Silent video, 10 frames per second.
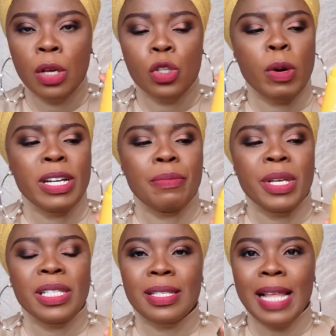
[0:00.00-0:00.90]
So what it
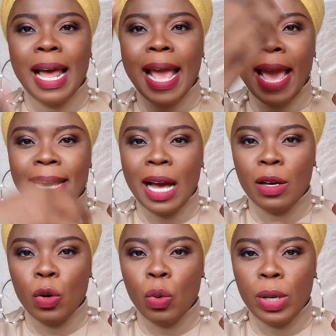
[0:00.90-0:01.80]
means is that air
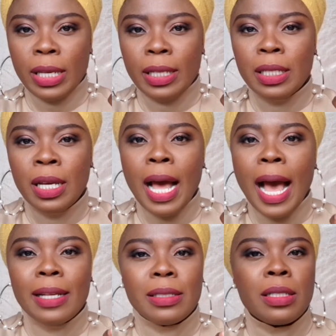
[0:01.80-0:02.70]
can go in
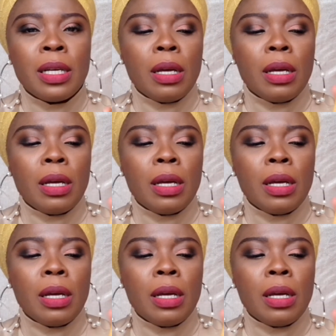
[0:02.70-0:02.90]
and